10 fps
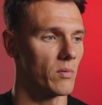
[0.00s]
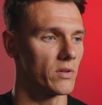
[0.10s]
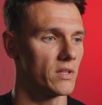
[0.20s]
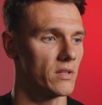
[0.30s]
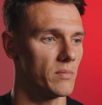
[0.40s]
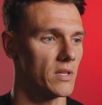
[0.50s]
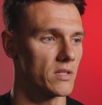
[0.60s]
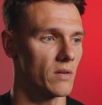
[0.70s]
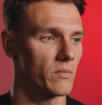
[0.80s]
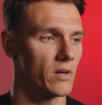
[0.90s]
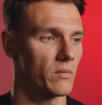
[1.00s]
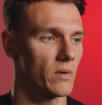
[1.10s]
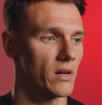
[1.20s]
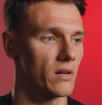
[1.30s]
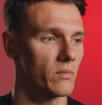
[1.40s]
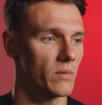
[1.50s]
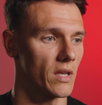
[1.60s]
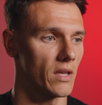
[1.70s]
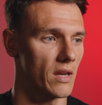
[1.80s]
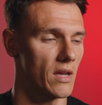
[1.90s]
I wanted to be somewhere where we
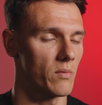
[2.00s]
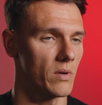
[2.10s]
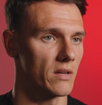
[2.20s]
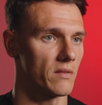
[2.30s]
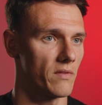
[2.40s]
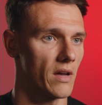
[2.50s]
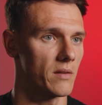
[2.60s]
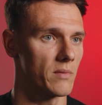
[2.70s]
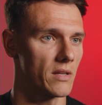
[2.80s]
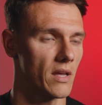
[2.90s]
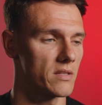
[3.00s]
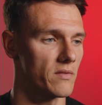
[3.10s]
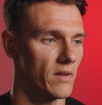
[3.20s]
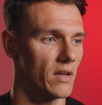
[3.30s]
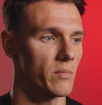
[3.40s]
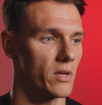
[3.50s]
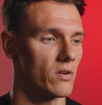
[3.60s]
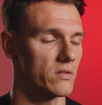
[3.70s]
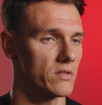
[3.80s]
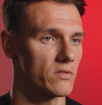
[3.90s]
can create a winning environment, and that's the thing I'll be
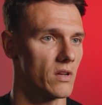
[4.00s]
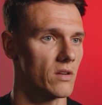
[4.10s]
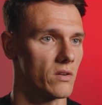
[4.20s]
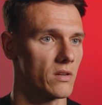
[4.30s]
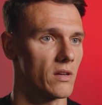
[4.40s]
concentrating on